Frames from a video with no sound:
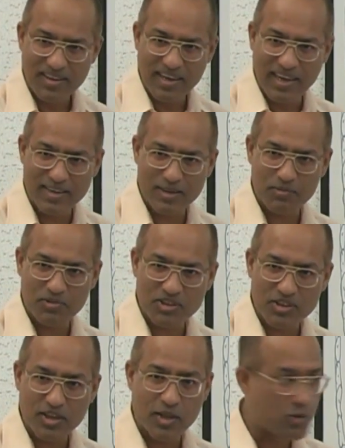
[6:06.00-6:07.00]
let them
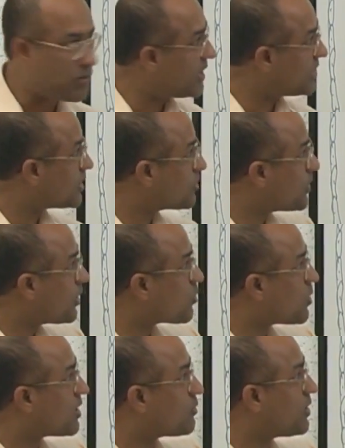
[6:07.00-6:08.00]
sit in a romantic way on
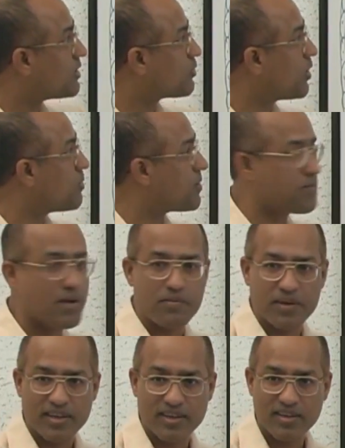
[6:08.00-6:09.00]
what? Phospholipid
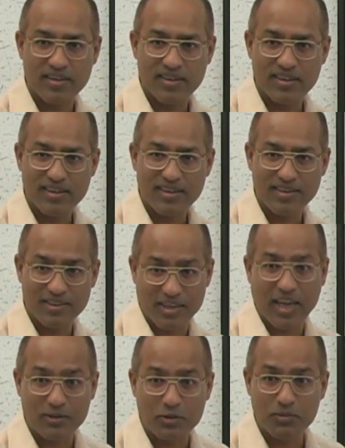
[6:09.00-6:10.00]
membrane. It
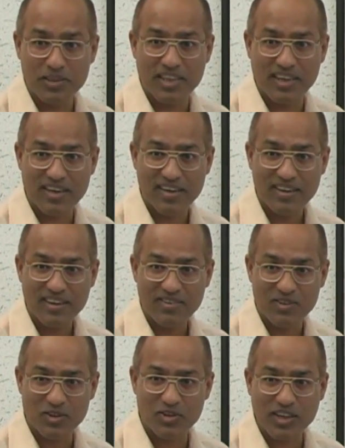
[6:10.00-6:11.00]
has to be there
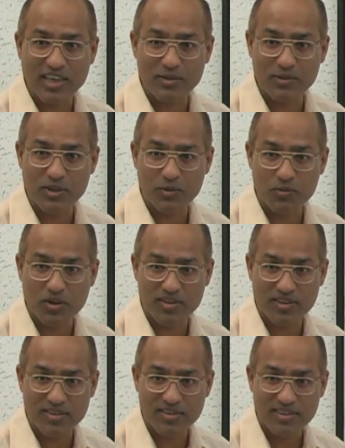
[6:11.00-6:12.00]
for this activation
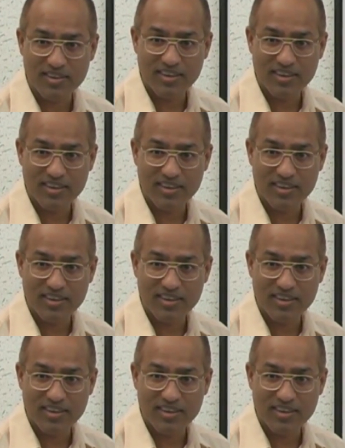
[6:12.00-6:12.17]
process,